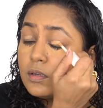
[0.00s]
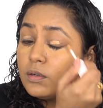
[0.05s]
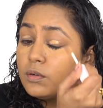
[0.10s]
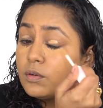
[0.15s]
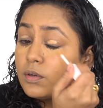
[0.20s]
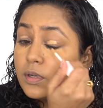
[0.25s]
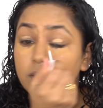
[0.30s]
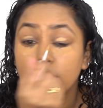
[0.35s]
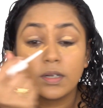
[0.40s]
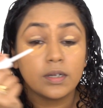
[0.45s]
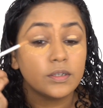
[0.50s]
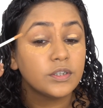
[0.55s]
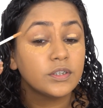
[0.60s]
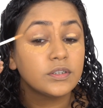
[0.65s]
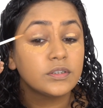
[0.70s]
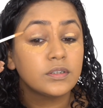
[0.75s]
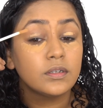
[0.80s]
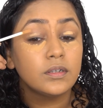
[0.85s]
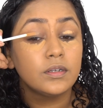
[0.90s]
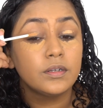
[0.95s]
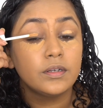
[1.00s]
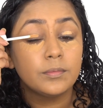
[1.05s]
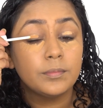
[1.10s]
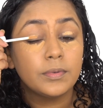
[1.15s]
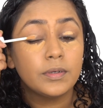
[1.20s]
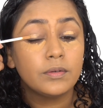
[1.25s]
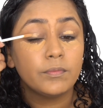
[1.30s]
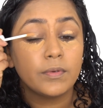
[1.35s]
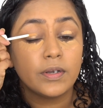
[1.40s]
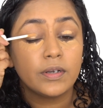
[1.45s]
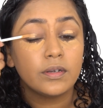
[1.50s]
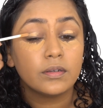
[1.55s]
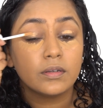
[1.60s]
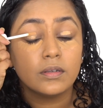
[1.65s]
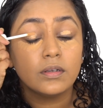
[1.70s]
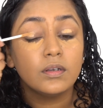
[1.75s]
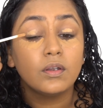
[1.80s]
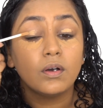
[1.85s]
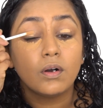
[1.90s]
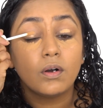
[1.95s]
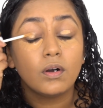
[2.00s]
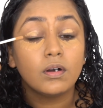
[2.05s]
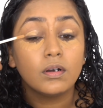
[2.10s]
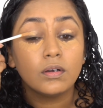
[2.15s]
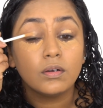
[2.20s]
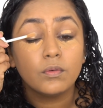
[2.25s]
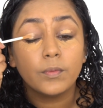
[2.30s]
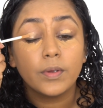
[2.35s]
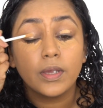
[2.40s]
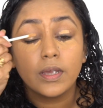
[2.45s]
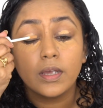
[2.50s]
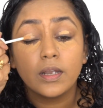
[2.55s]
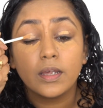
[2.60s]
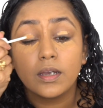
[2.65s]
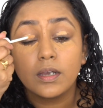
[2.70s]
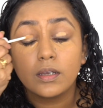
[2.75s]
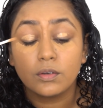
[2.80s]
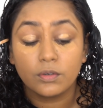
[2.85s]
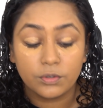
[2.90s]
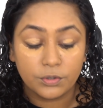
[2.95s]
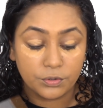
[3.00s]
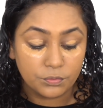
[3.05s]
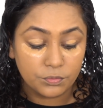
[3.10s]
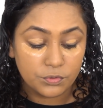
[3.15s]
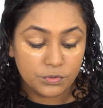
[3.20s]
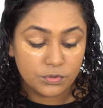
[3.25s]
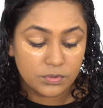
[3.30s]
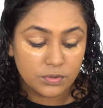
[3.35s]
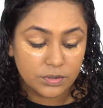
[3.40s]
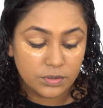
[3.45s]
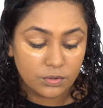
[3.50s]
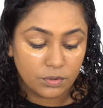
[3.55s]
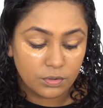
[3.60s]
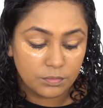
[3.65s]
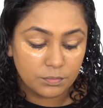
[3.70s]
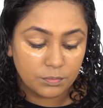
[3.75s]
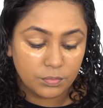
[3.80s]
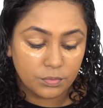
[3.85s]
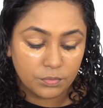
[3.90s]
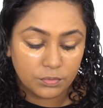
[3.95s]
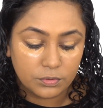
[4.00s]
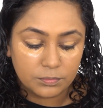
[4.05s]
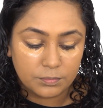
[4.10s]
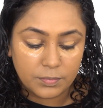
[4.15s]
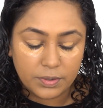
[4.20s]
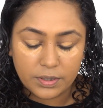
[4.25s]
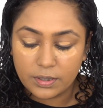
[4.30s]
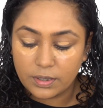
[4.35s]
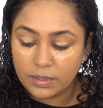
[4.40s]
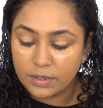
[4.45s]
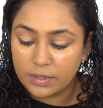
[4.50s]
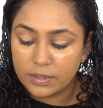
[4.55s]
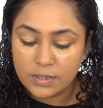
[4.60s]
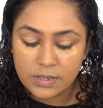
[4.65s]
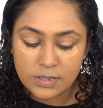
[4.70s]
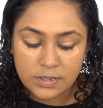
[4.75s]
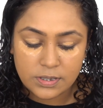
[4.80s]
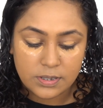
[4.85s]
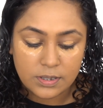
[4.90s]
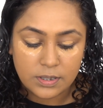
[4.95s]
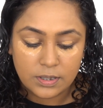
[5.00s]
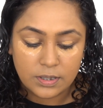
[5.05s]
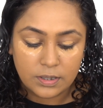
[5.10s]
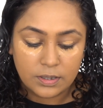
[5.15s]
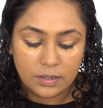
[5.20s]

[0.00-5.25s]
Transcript: Look at that, just a little bit went a long way. Like I could use it on both my eyes.